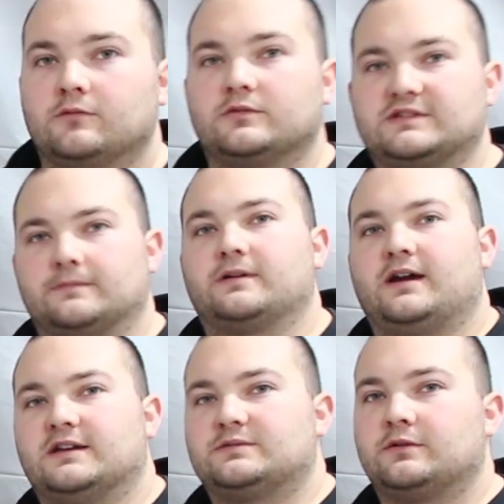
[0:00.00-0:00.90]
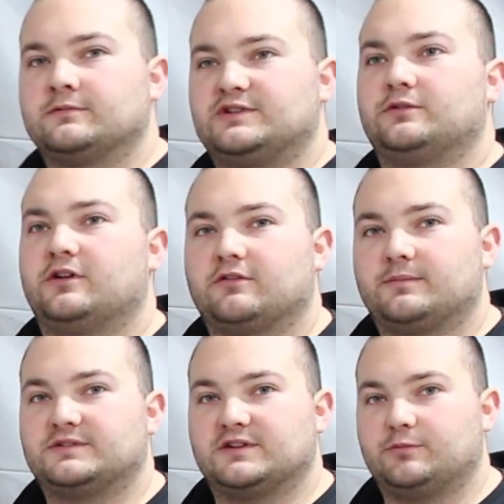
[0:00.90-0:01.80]
What's up guys, welcome to another
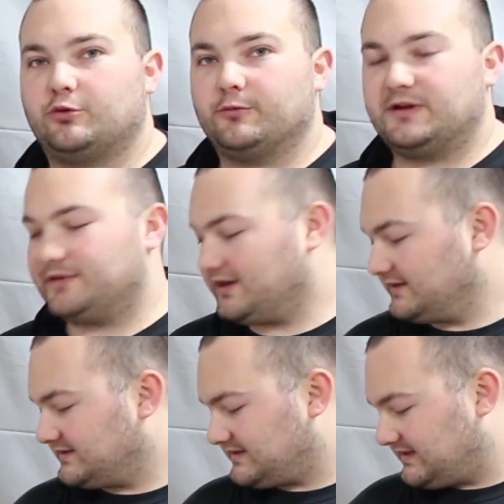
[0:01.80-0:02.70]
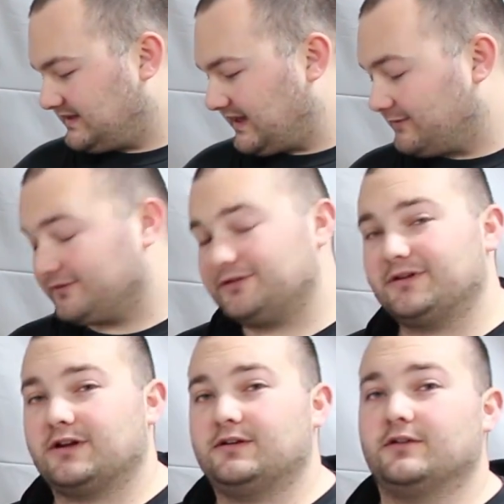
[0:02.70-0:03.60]
episode of Poor Man Mods. Today we're
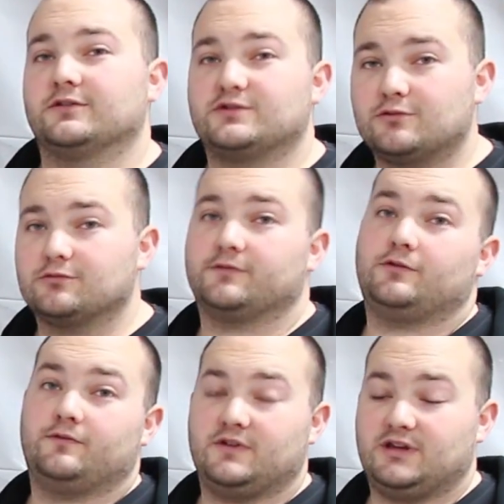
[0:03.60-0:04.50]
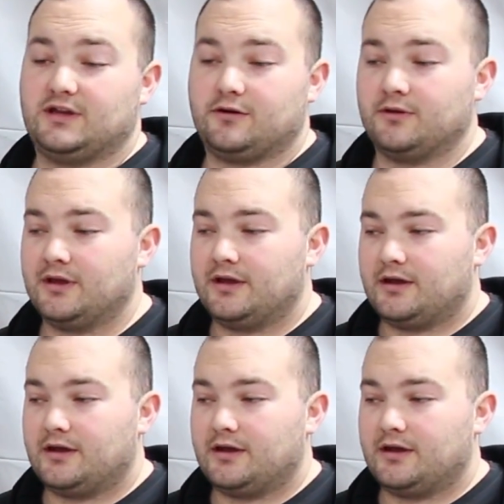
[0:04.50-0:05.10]
doing another tool review video.